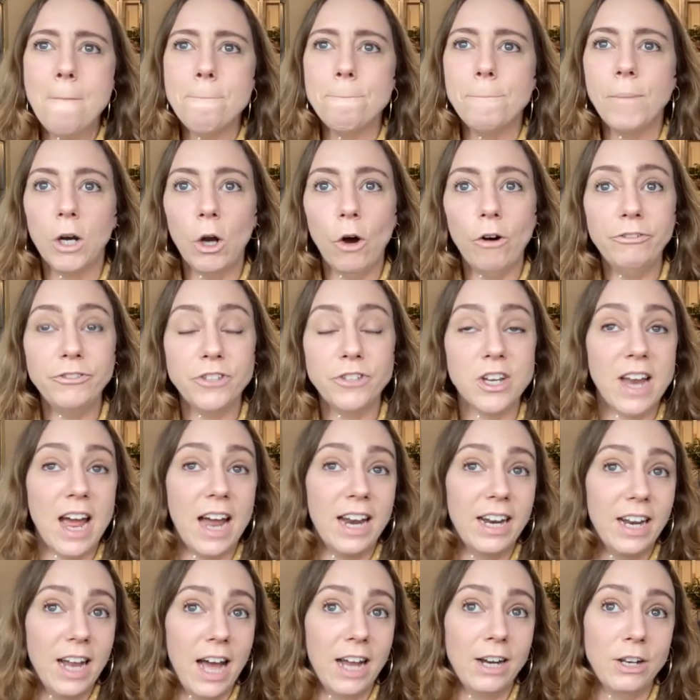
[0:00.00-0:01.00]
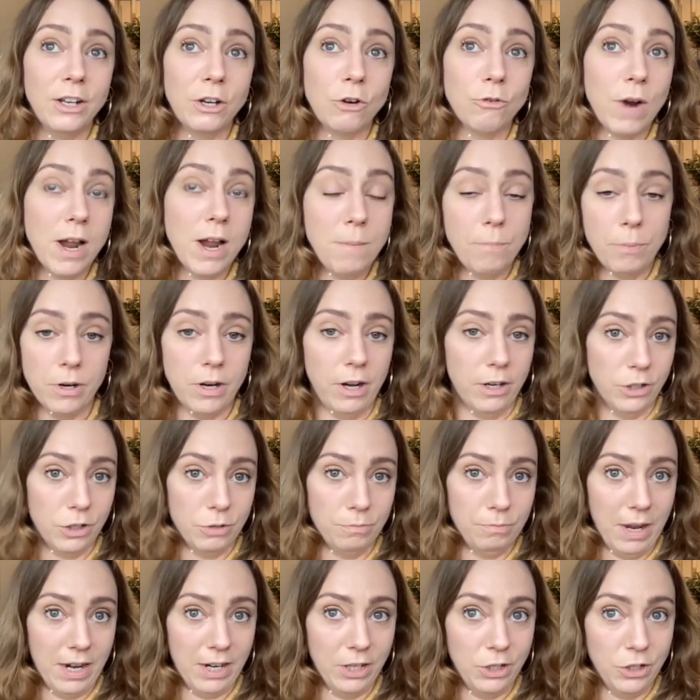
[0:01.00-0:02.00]
But often, and the great production
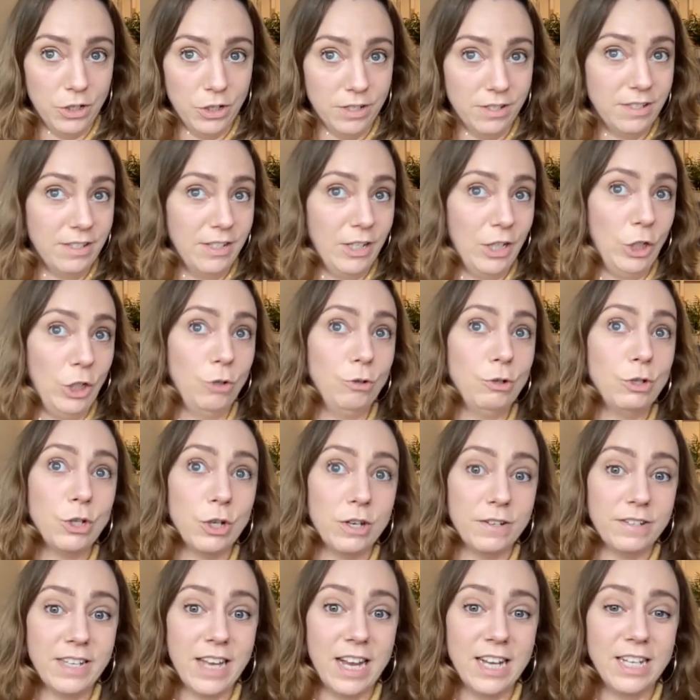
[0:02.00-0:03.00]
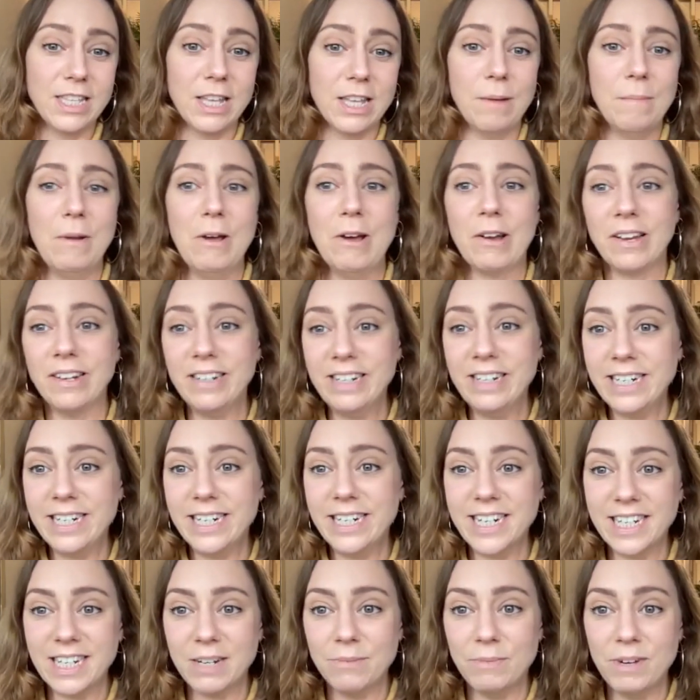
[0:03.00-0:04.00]
managers, you sort of say to them, look,
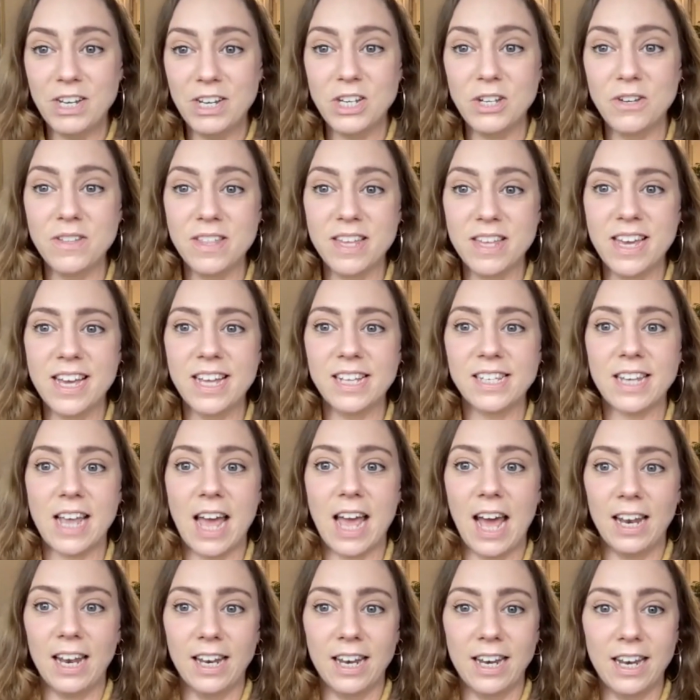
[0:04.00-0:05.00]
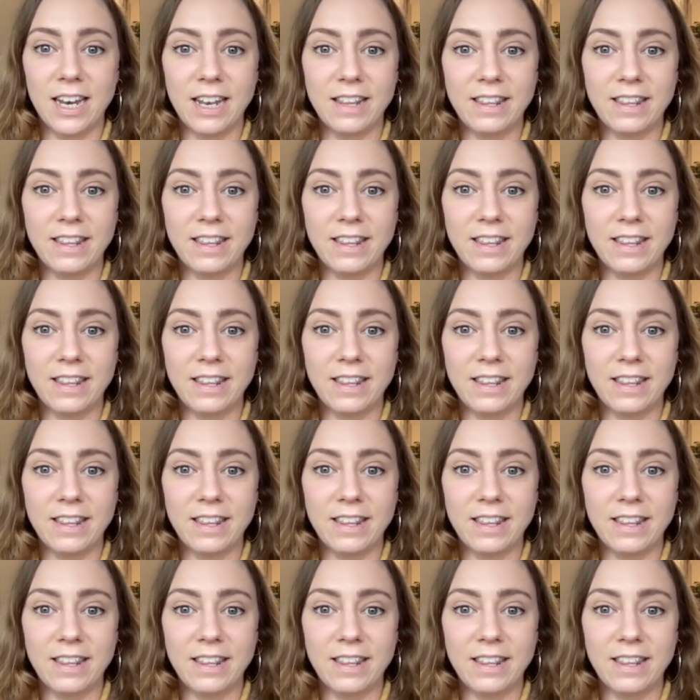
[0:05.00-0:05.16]
can we do this? And